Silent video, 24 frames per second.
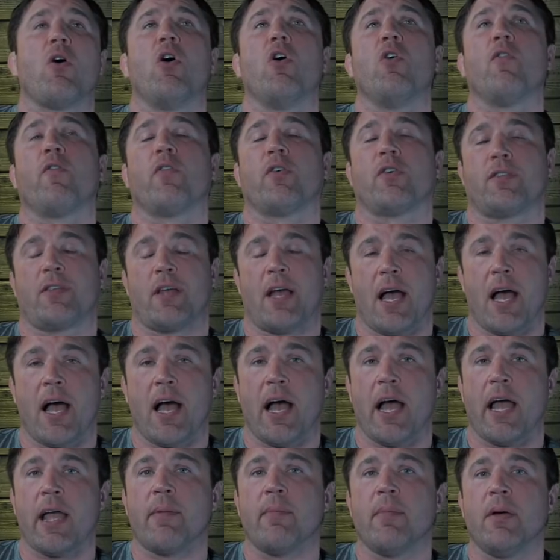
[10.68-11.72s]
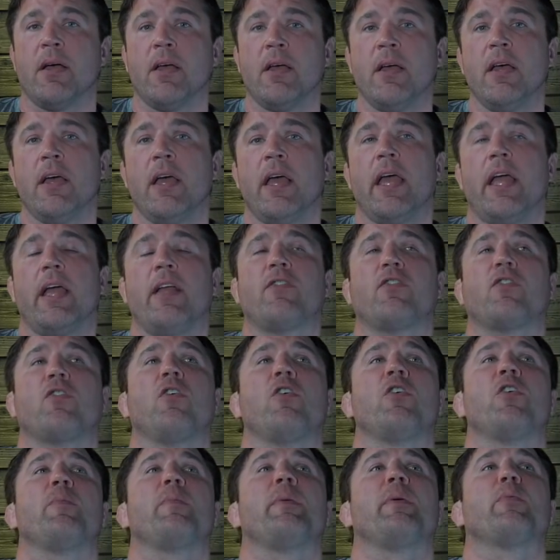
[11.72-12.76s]
over time, it's
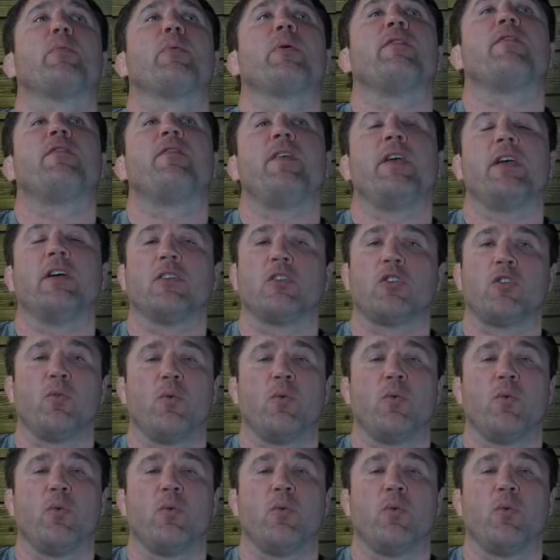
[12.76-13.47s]
going to be revealed